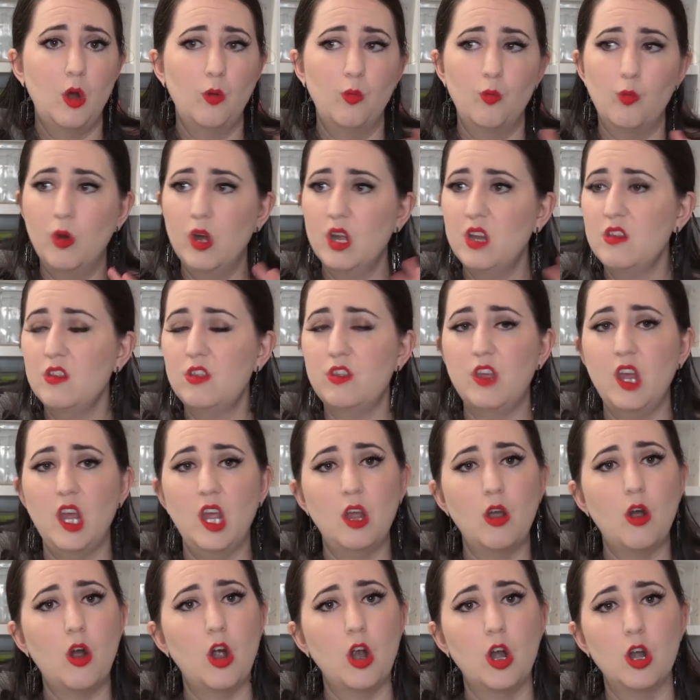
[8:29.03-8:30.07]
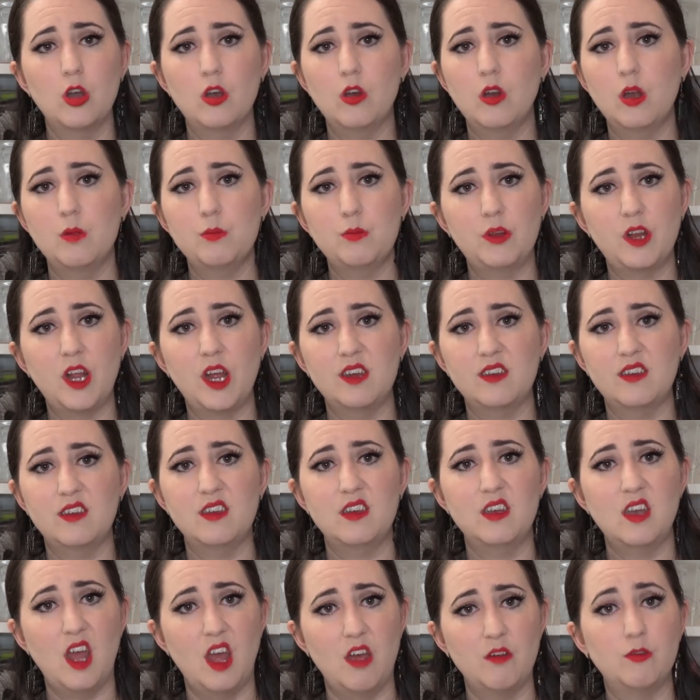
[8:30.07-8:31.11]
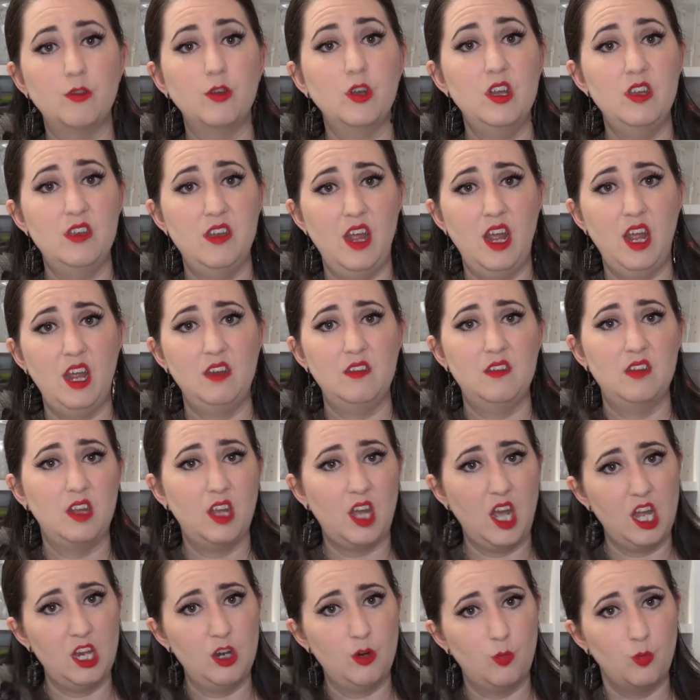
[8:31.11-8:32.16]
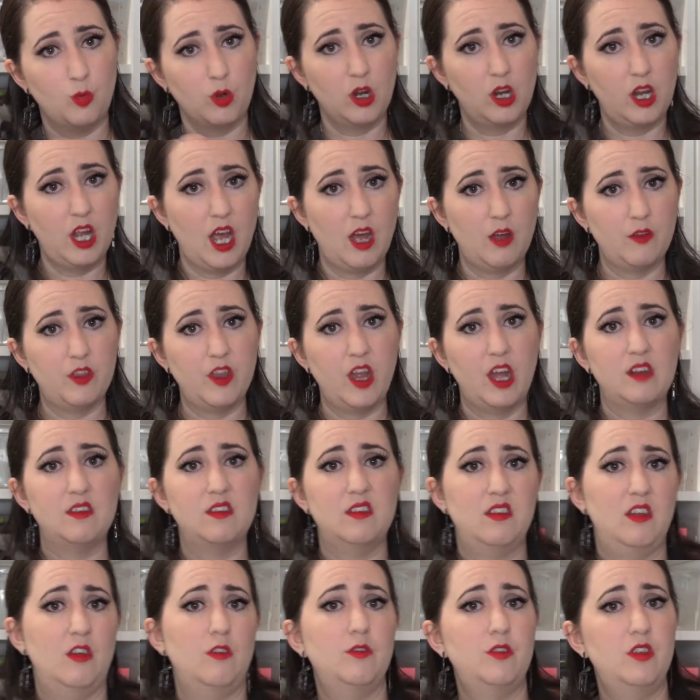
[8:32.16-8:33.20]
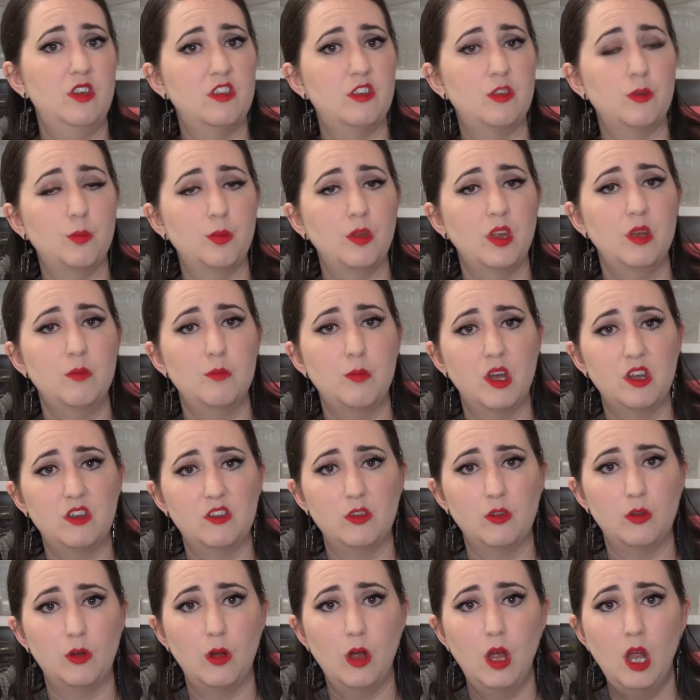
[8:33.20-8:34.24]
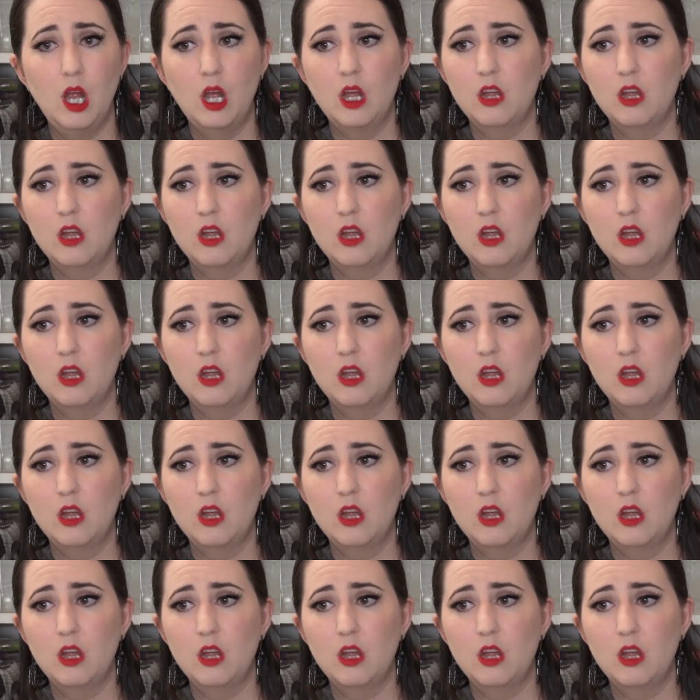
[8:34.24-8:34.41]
one thing hard or unpleasant every day to kind of work out that self discipline muscle.